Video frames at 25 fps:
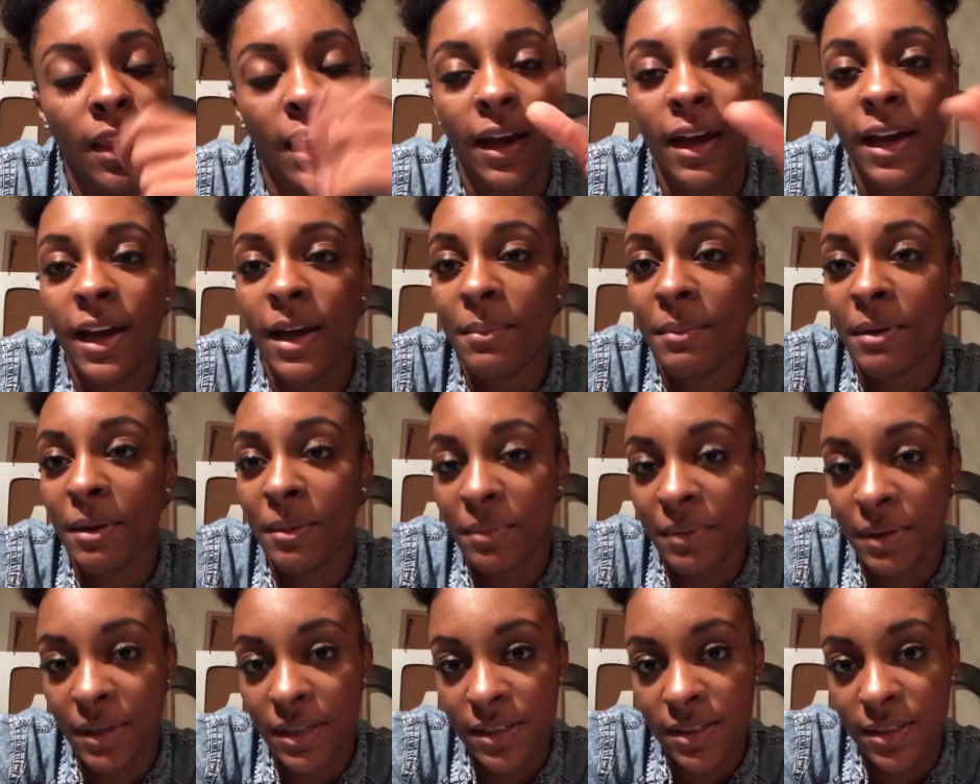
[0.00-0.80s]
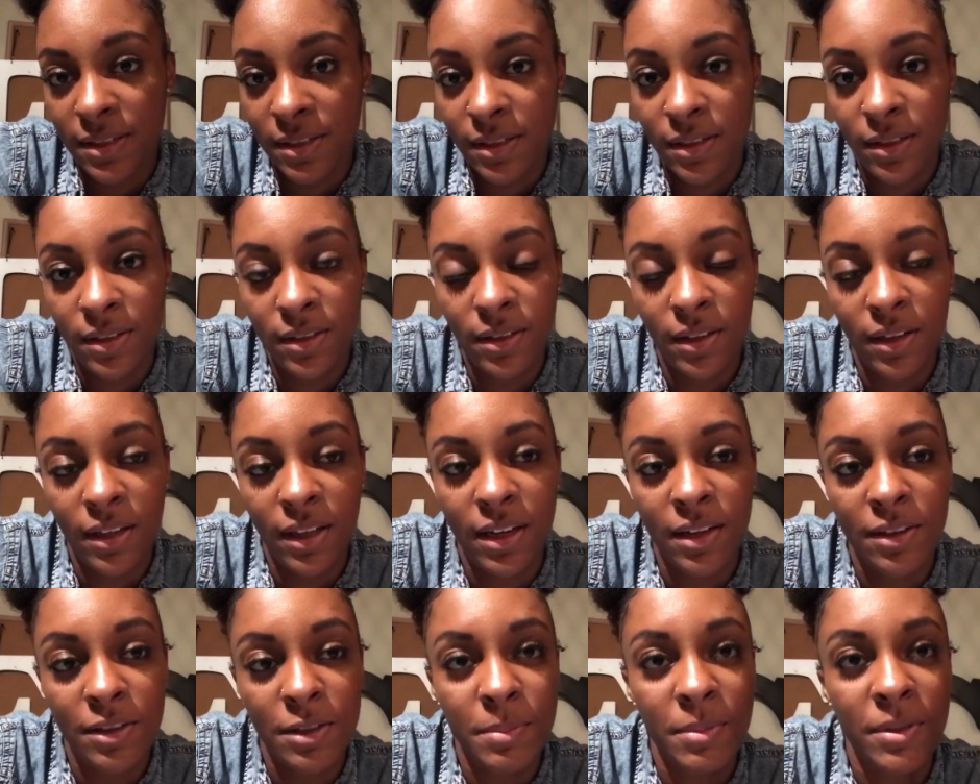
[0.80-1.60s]
I got my present
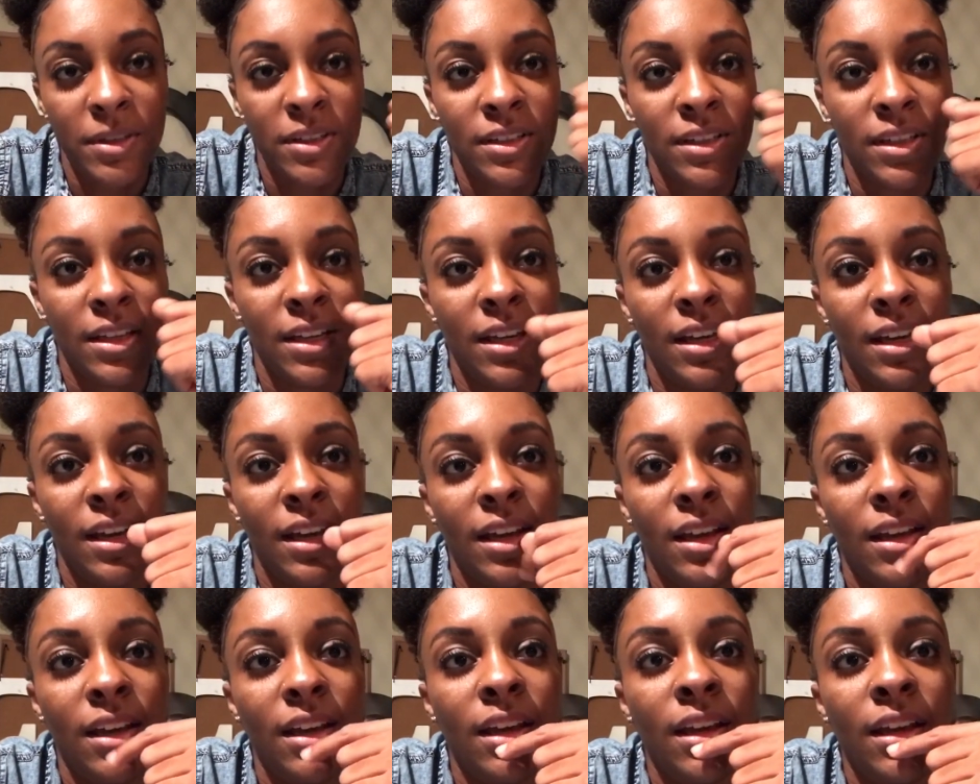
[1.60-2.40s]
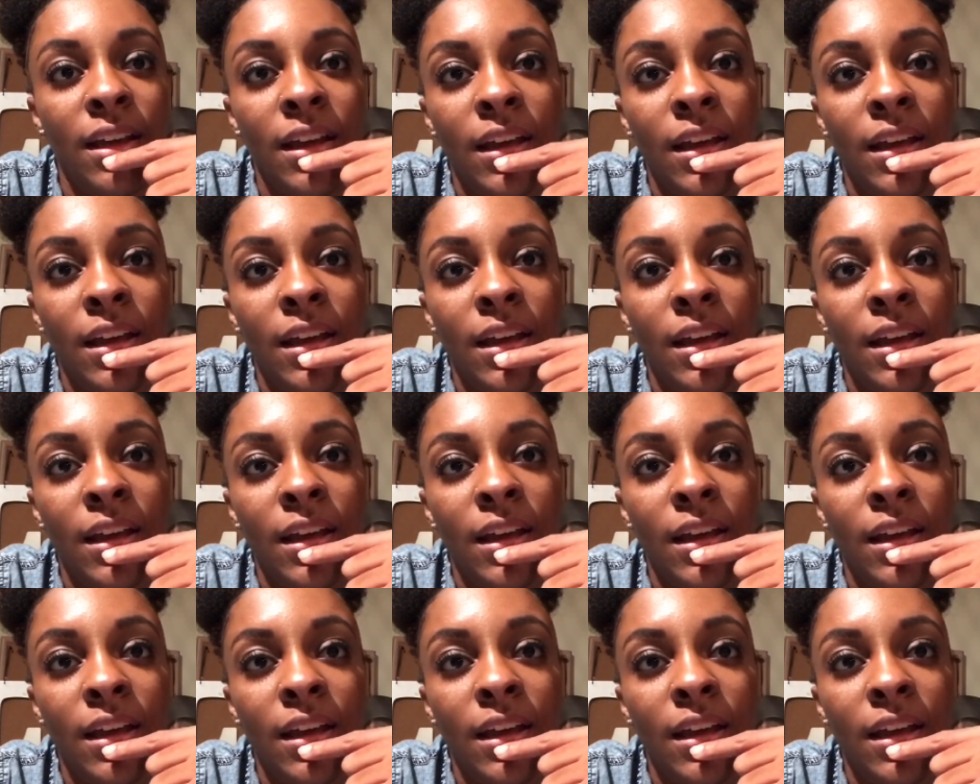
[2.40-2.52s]
that I was supposed to get.